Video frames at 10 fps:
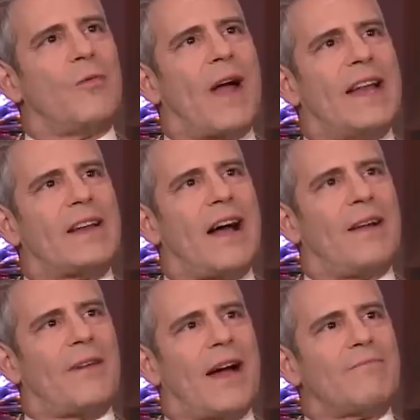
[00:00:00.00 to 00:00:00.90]
when,
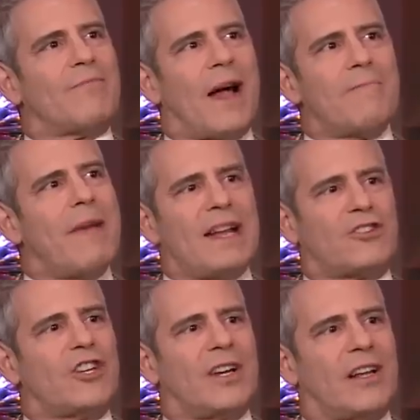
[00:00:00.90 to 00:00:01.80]
I, I, I
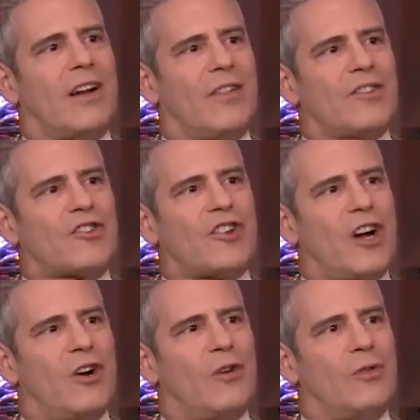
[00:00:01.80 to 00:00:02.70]
mentioned it on the
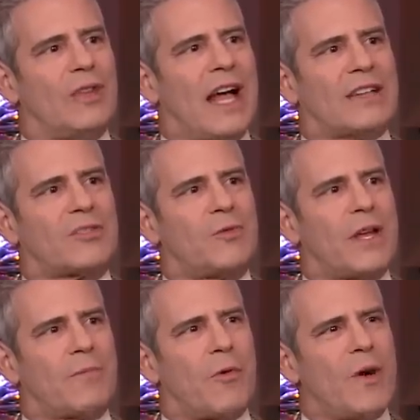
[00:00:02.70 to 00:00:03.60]
show last
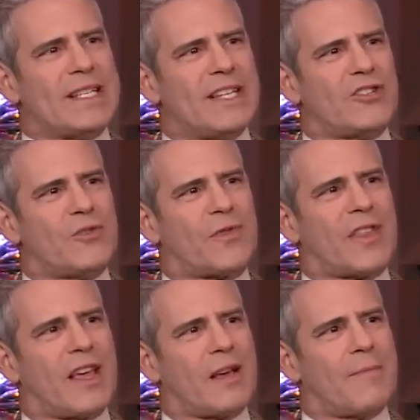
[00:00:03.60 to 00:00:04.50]
week, but what did you
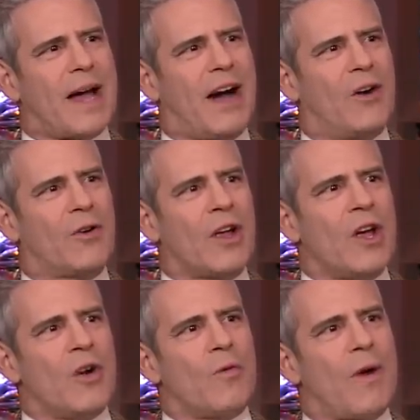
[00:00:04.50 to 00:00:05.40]
think about
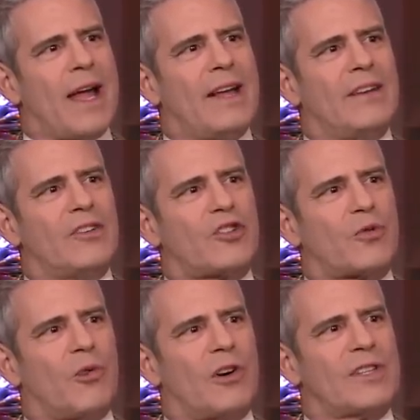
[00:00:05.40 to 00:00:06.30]
when
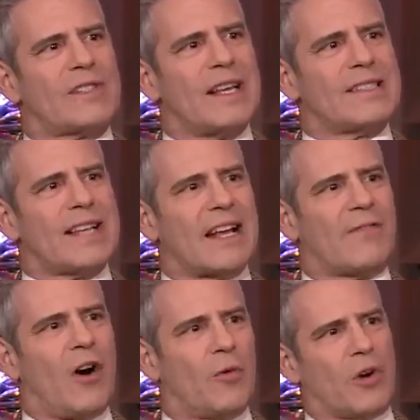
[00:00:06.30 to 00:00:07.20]
Schwartz and
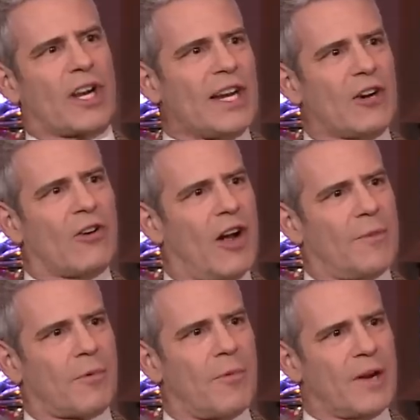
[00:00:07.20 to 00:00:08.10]
Sandoval were here
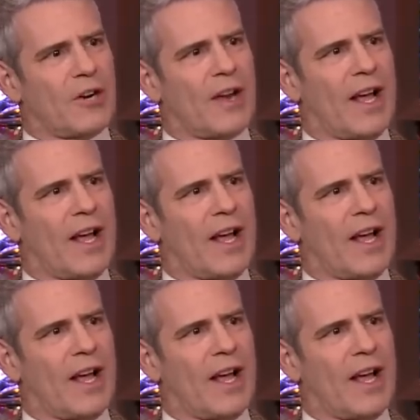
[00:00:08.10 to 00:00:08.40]
on premiere